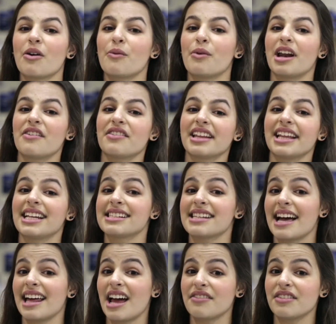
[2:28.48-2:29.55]
Whatever they
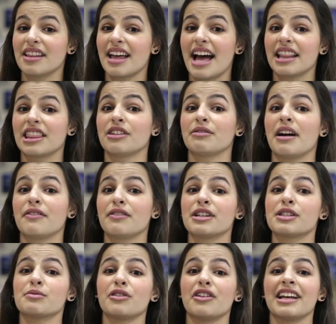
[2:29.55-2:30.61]
decide after that, the
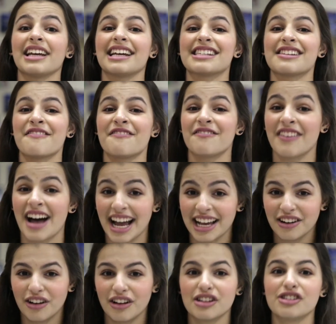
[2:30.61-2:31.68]
referee's ruling is
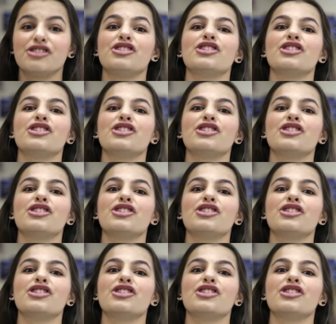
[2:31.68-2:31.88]
final.